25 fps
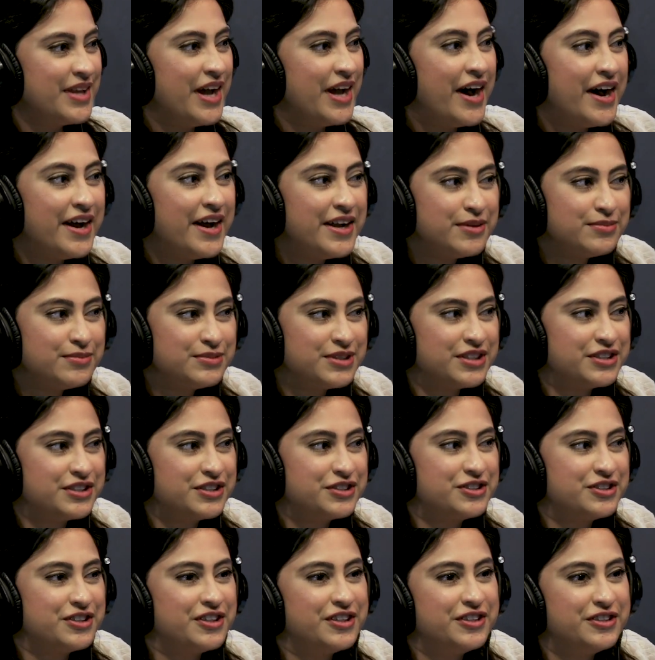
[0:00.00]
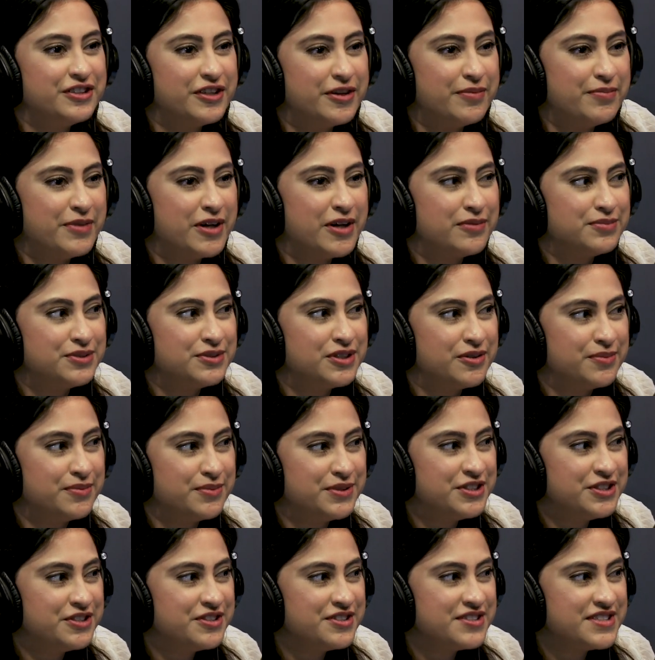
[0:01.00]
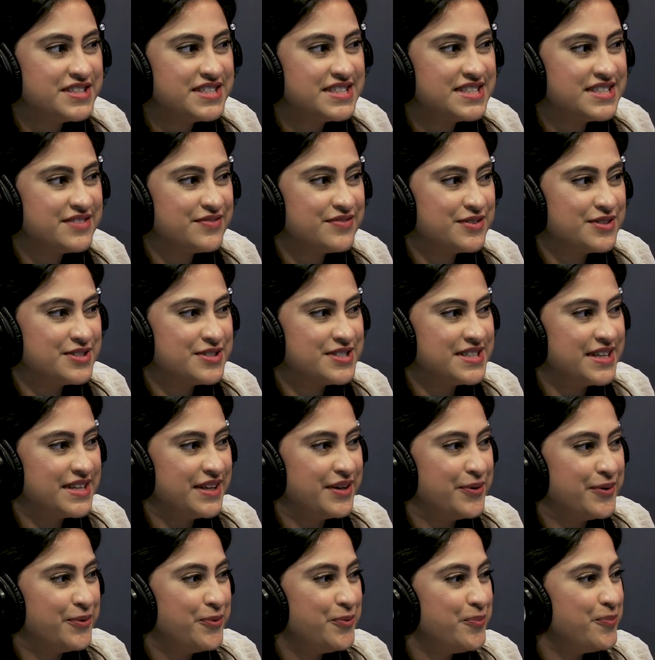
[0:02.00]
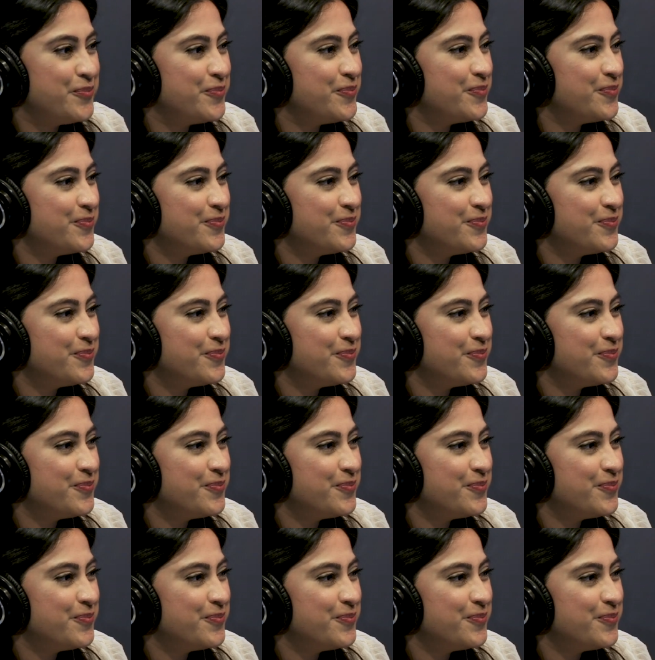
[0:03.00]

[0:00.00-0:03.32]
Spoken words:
Hi, I'm Dr. Chandra. I'm the optometrist for St. Hope.